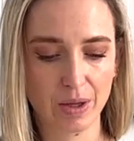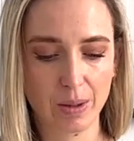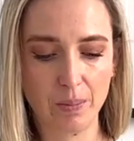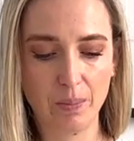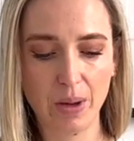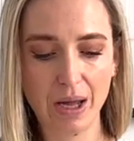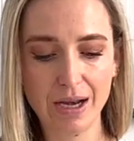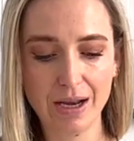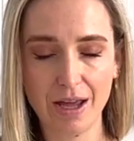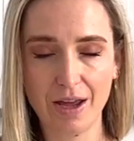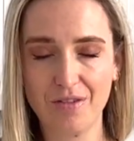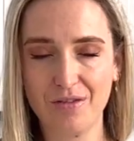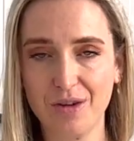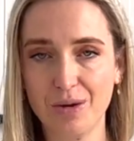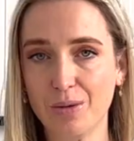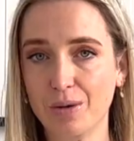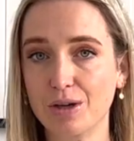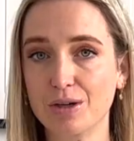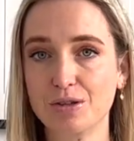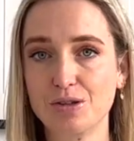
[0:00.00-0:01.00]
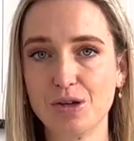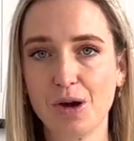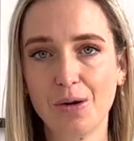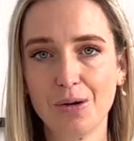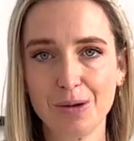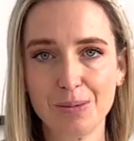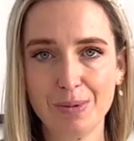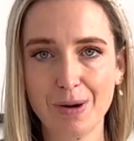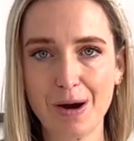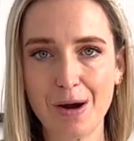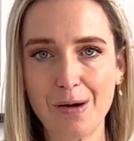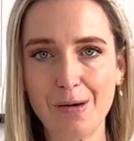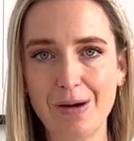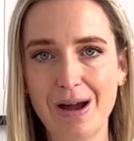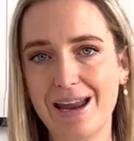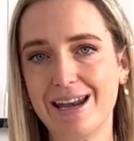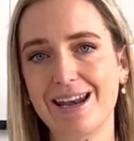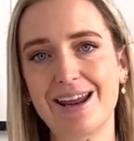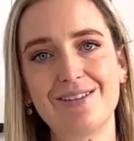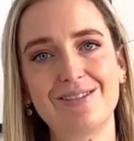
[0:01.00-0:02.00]
But if you are a total pro
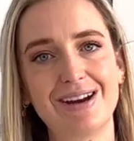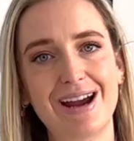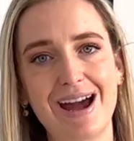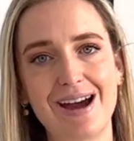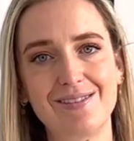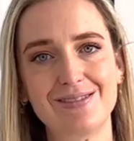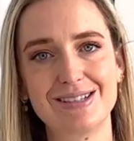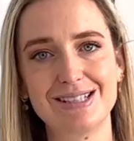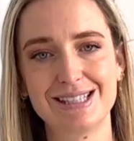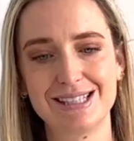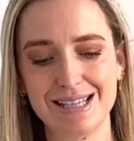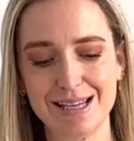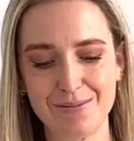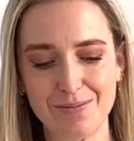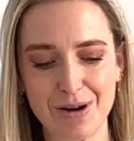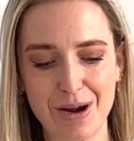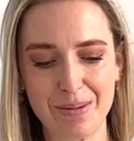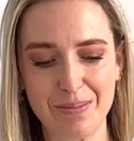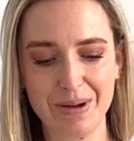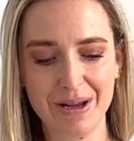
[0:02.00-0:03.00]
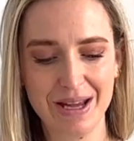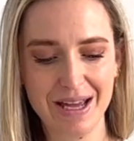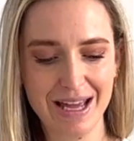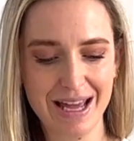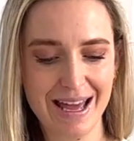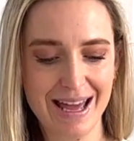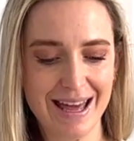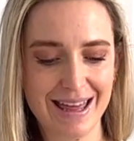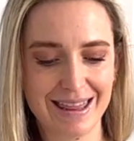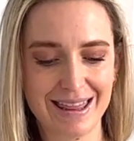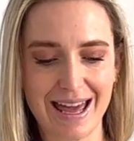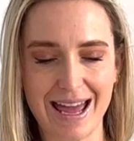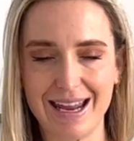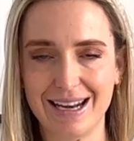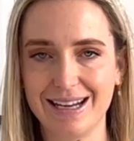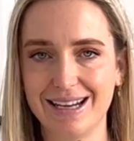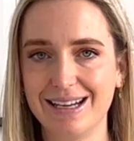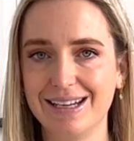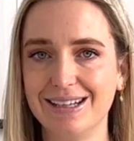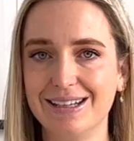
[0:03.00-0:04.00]
and never have to seam rip, then